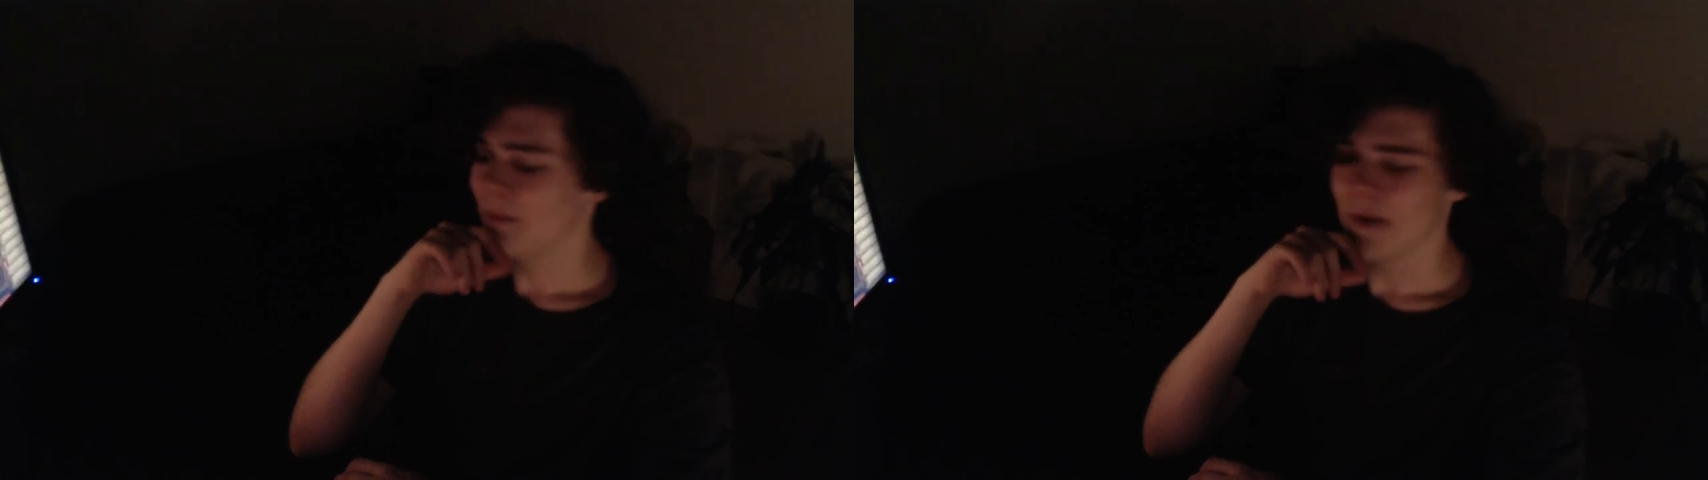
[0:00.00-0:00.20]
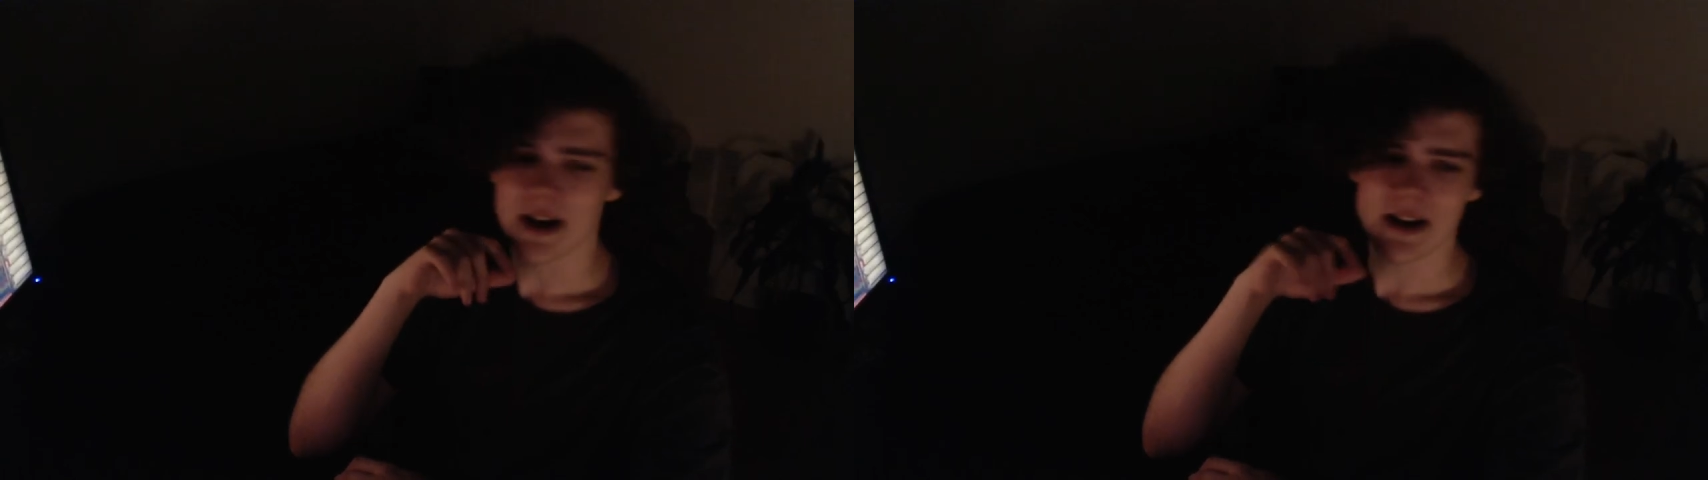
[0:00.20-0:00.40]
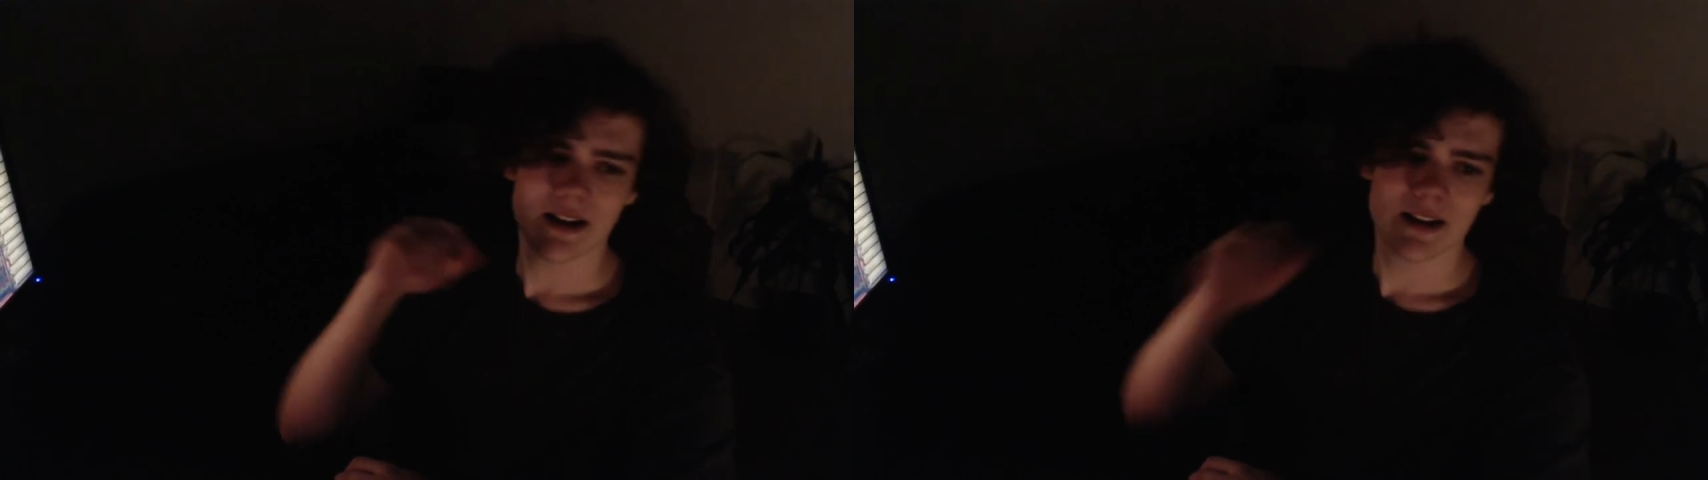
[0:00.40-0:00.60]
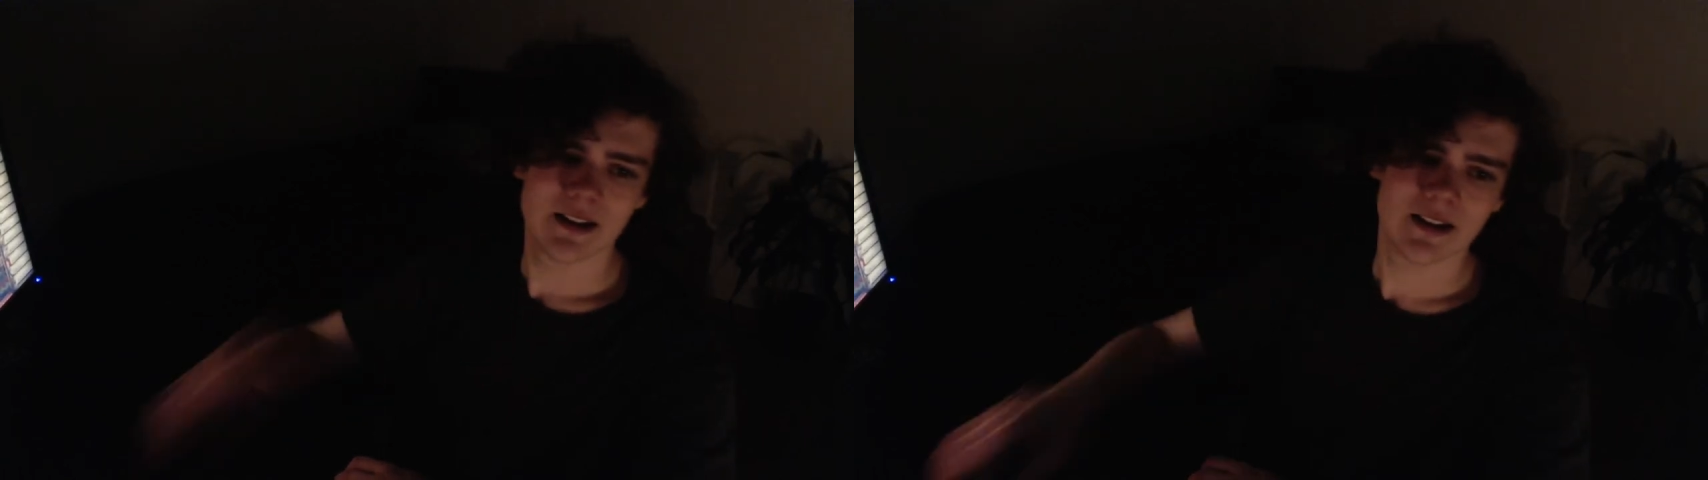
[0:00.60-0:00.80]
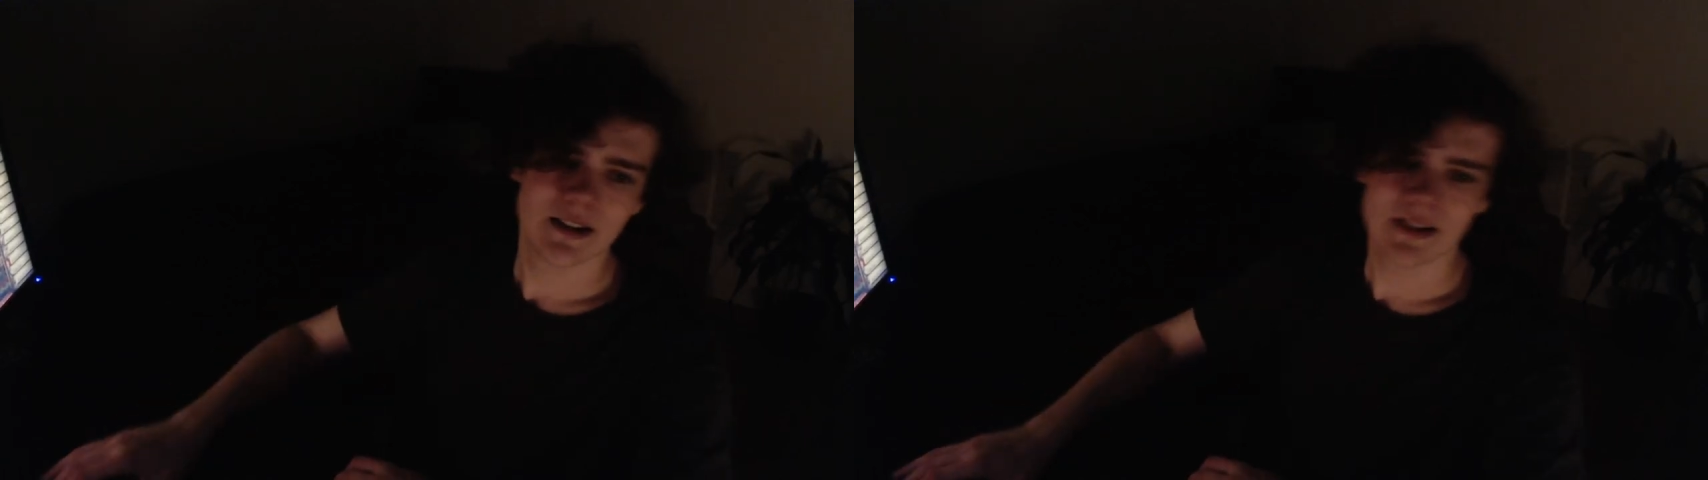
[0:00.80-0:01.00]
but
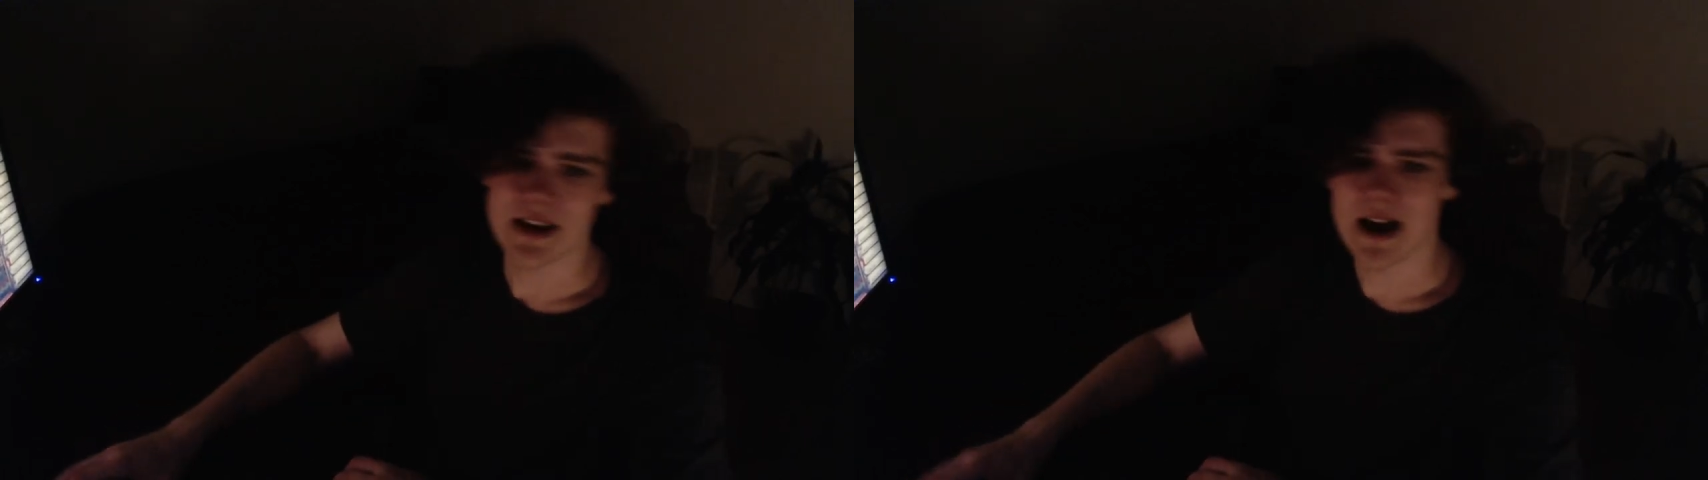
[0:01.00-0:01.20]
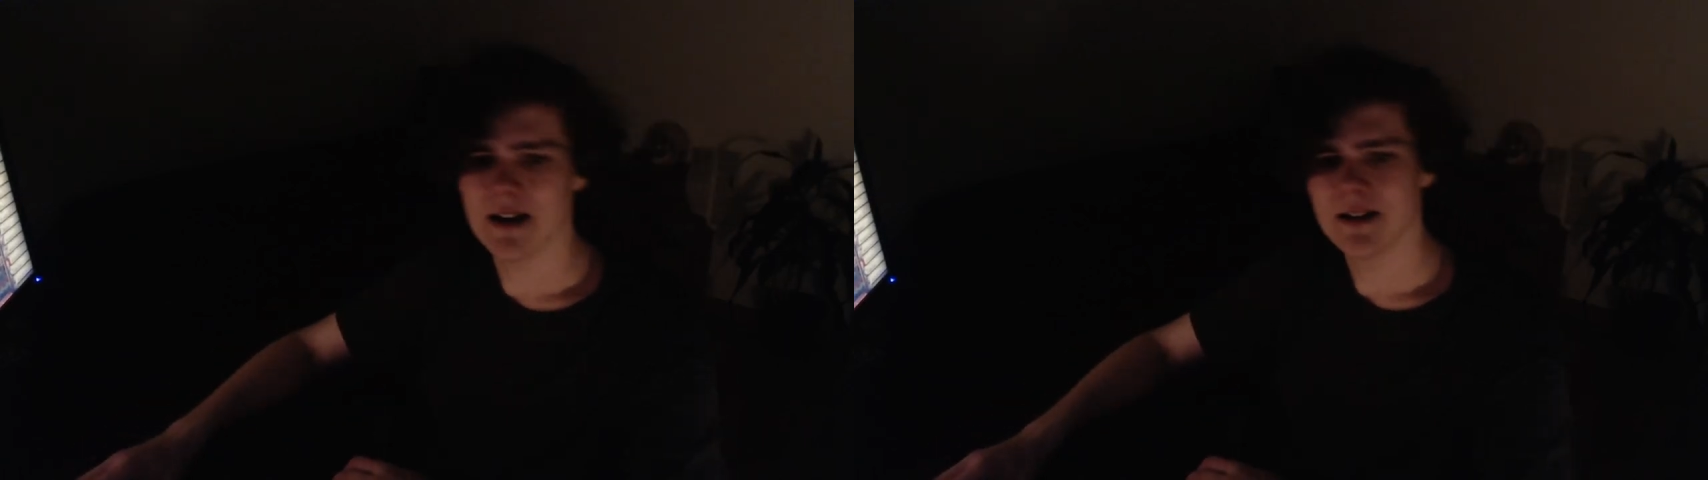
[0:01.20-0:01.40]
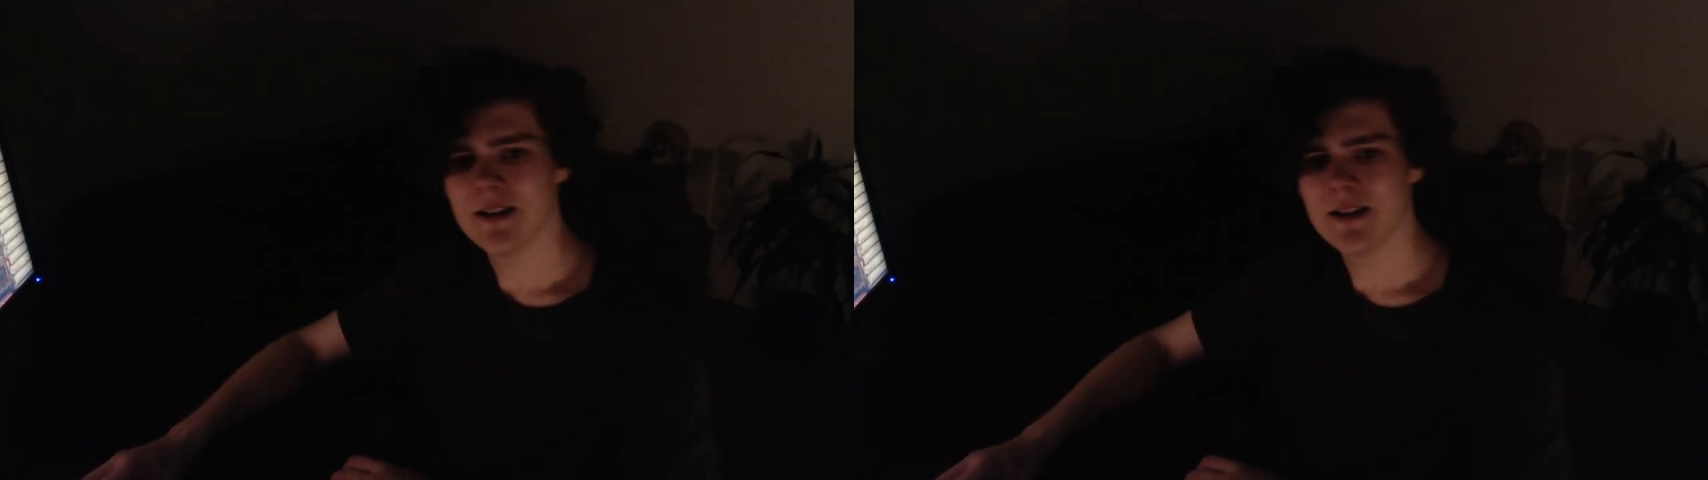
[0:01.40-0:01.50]
yeah.